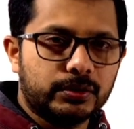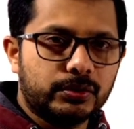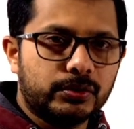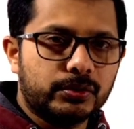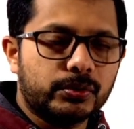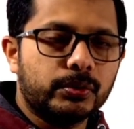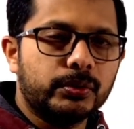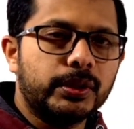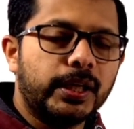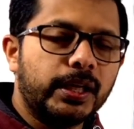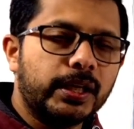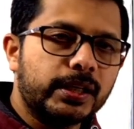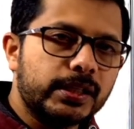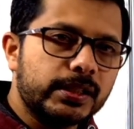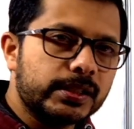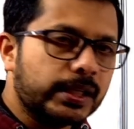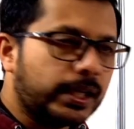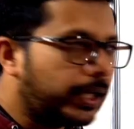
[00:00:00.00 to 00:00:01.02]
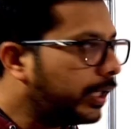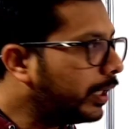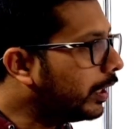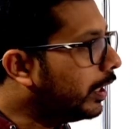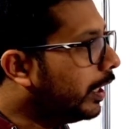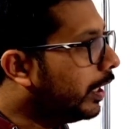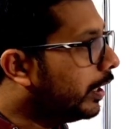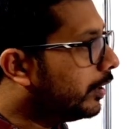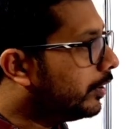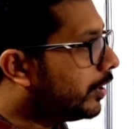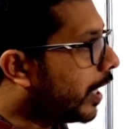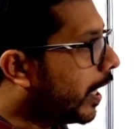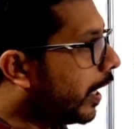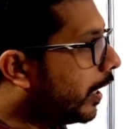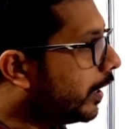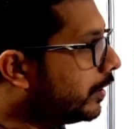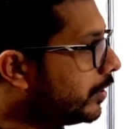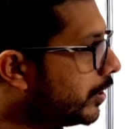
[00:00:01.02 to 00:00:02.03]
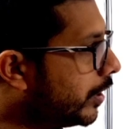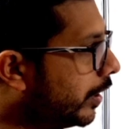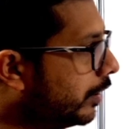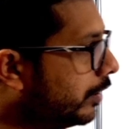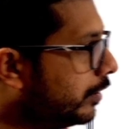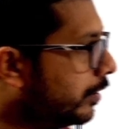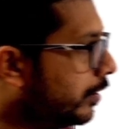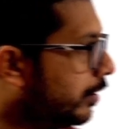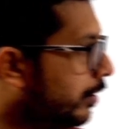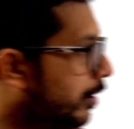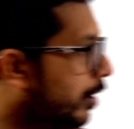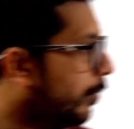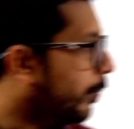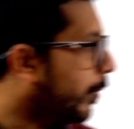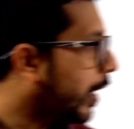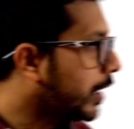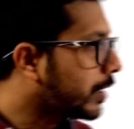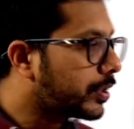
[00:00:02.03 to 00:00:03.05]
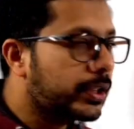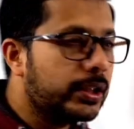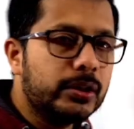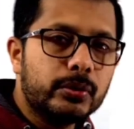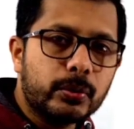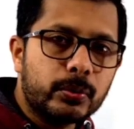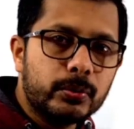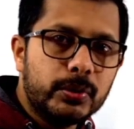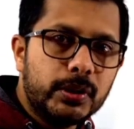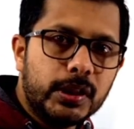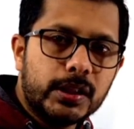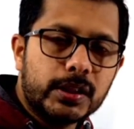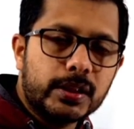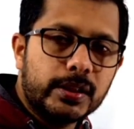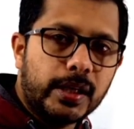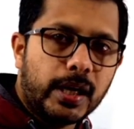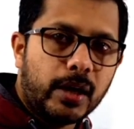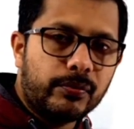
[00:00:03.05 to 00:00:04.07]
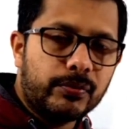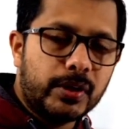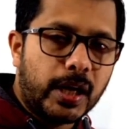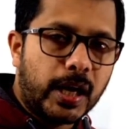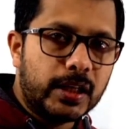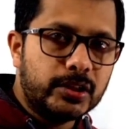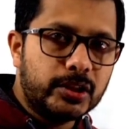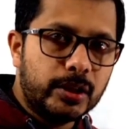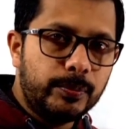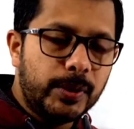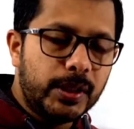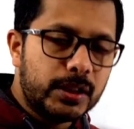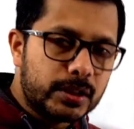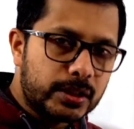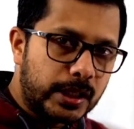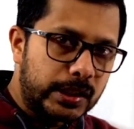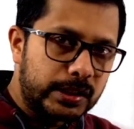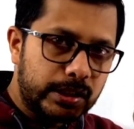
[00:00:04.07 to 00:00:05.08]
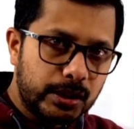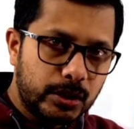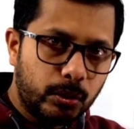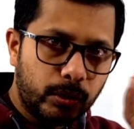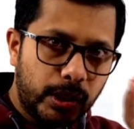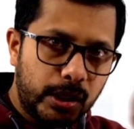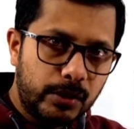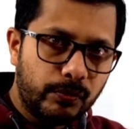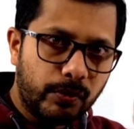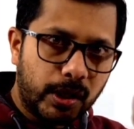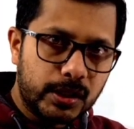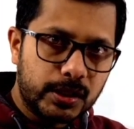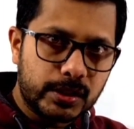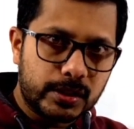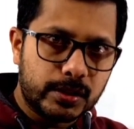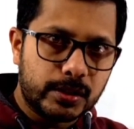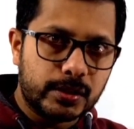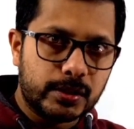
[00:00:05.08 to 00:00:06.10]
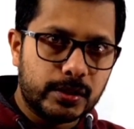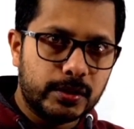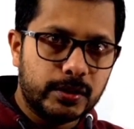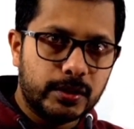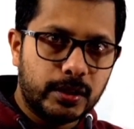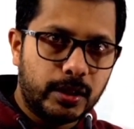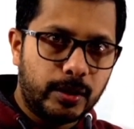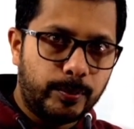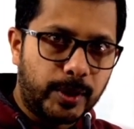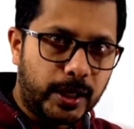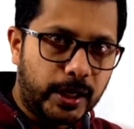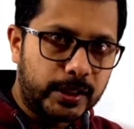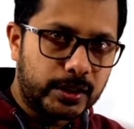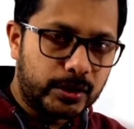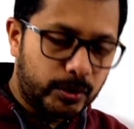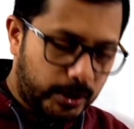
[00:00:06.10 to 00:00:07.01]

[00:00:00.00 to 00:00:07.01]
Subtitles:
So there is a tangent passing through this graph. Tangent means touching only once. Am I right?